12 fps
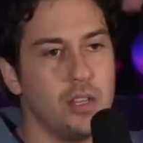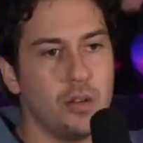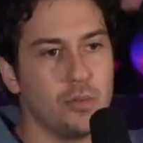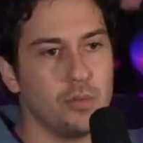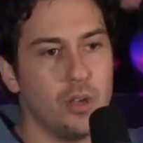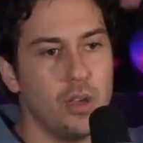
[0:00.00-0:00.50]

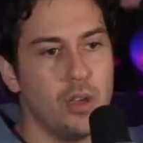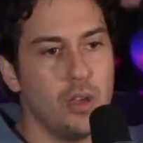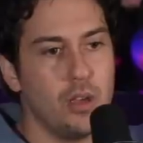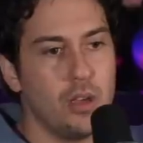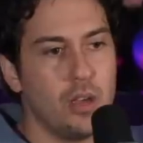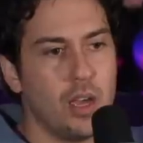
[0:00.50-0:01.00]
know,
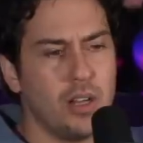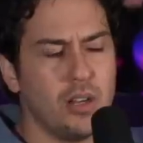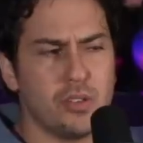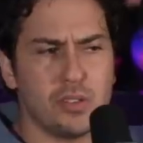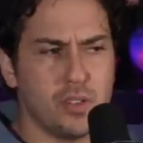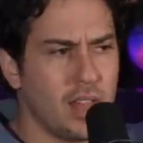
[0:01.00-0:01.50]
I know
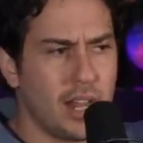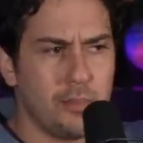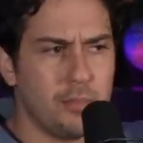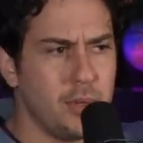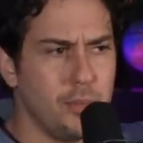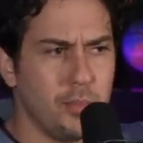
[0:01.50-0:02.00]
a lot of
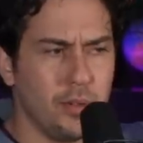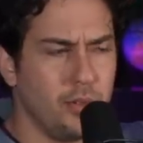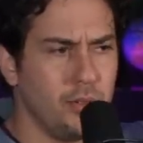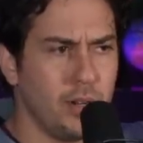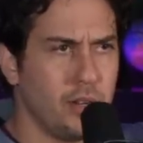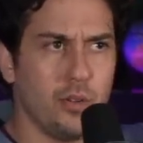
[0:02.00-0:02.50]
people
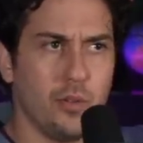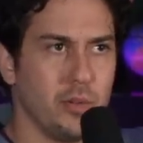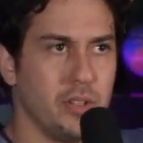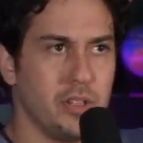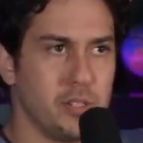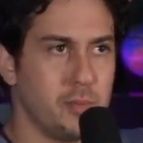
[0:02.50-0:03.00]
who I know who
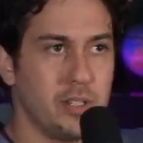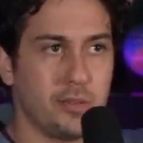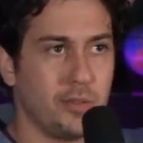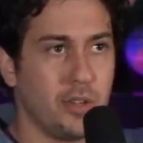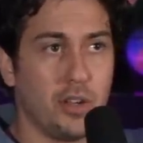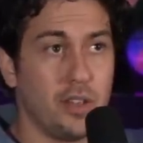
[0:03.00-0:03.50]
are in this business
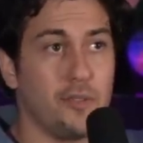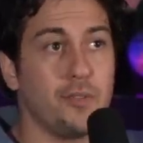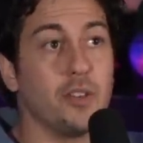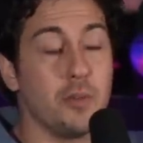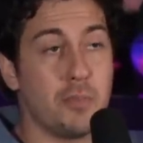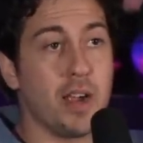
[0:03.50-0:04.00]
when they're young, they
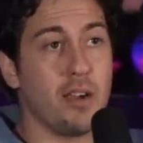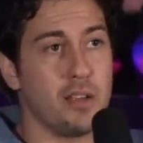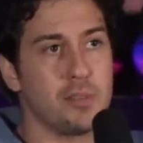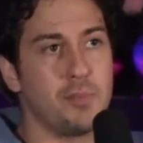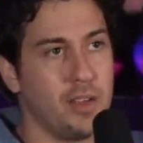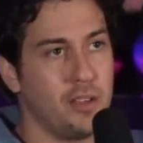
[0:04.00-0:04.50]
feel
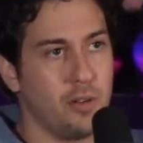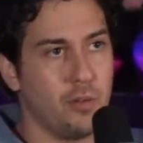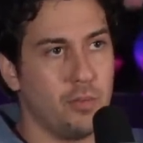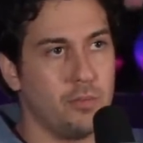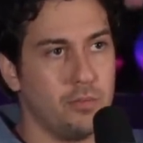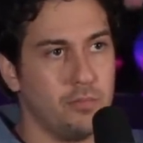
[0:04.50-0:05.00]
embarrassed by their
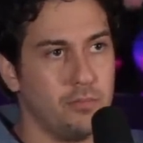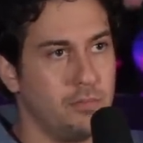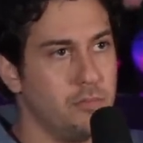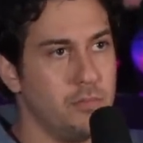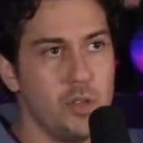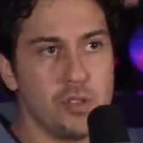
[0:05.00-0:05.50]

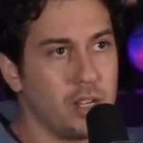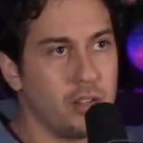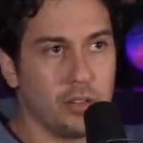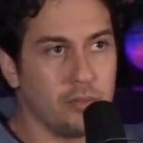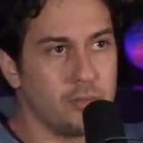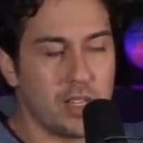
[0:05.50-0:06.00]
music
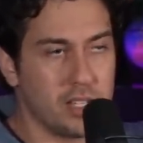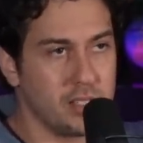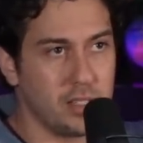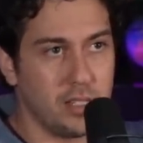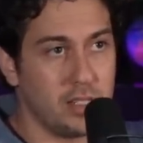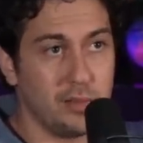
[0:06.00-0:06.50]
or things
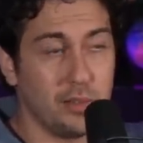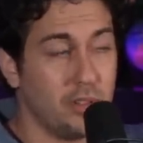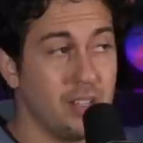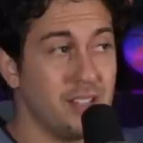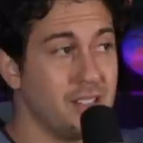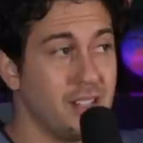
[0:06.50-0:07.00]
that they did when we were
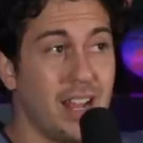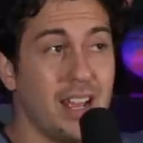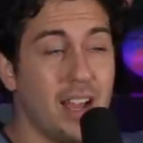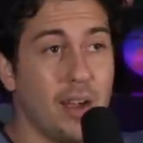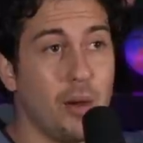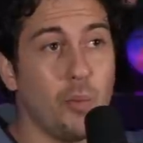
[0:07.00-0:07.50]
kids. And I,
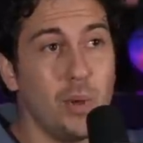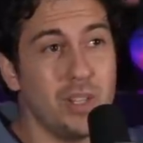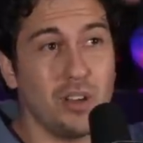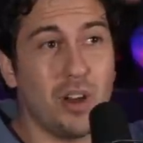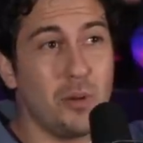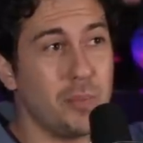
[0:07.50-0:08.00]
I uh, we
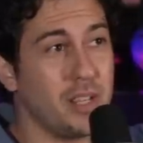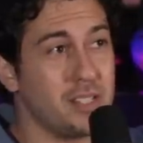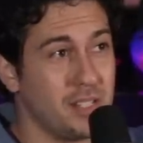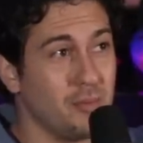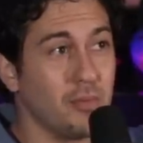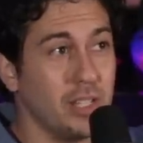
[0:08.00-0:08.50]
don't because
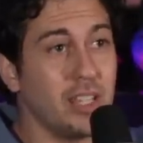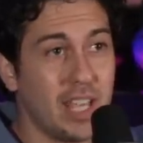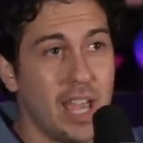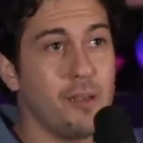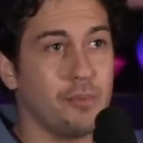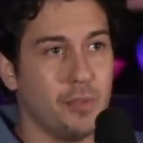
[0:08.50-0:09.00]
it really
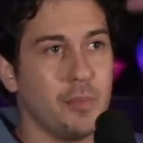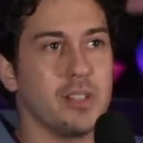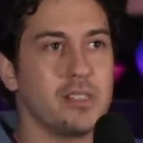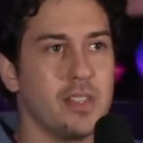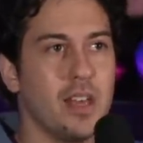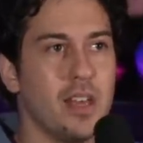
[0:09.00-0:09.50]
came from
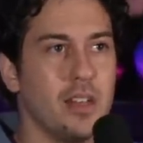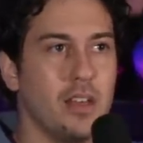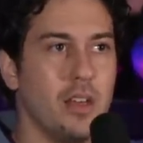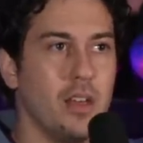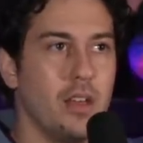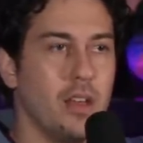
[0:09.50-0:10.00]
us then.
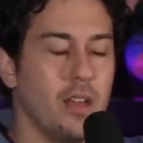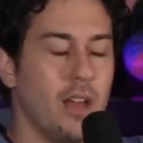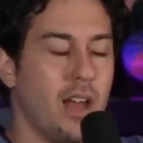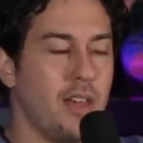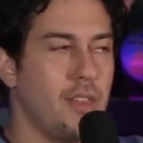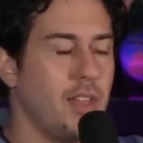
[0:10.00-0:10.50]

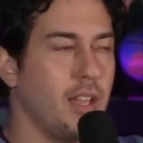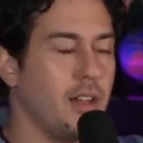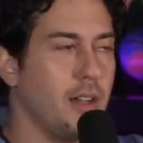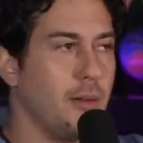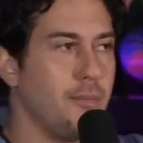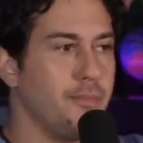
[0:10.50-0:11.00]
I think
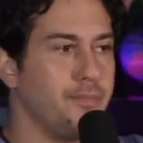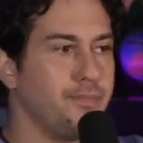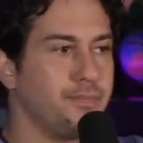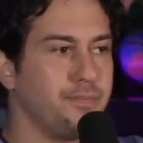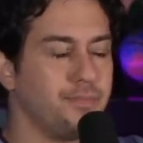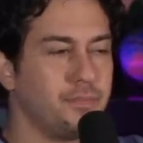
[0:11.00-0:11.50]
um,
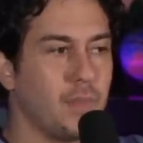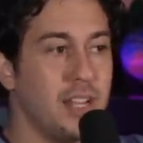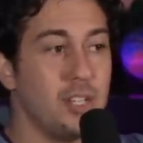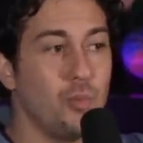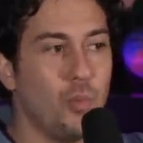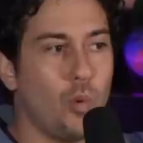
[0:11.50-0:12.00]
I
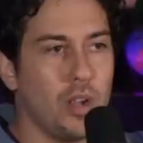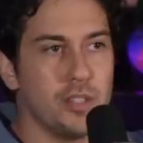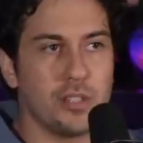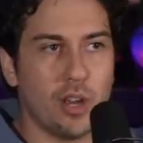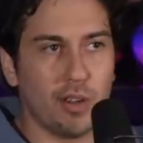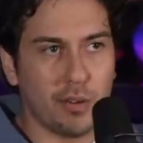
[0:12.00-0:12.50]
did one
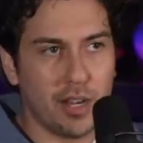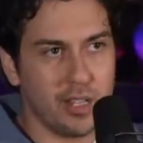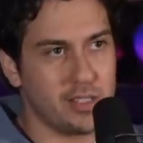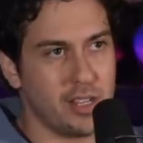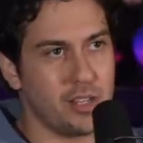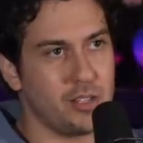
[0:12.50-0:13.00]

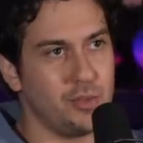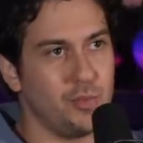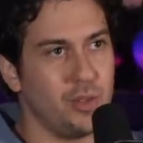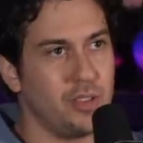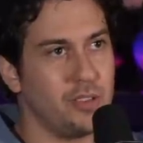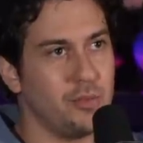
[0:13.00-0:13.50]
songwriting session
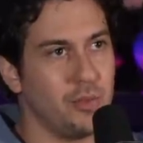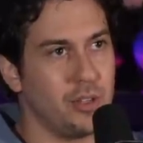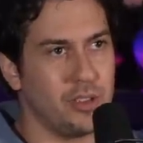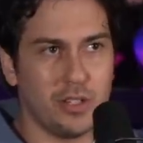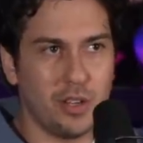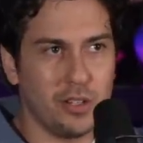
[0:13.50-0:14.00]
with with
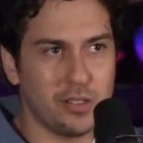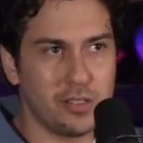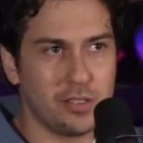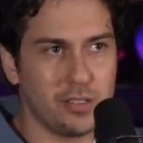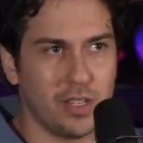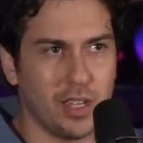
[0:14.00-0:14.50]

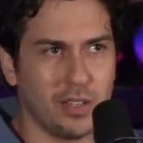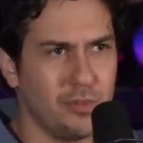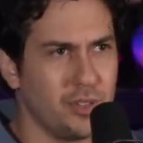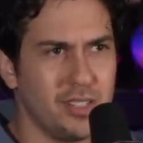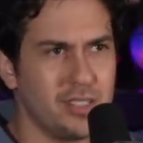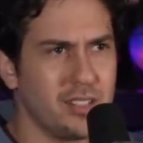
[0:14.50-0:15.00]
adults, like
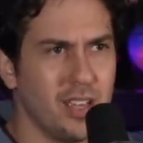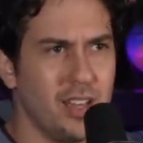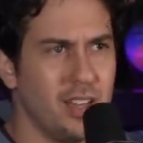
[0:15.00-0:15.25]
with these,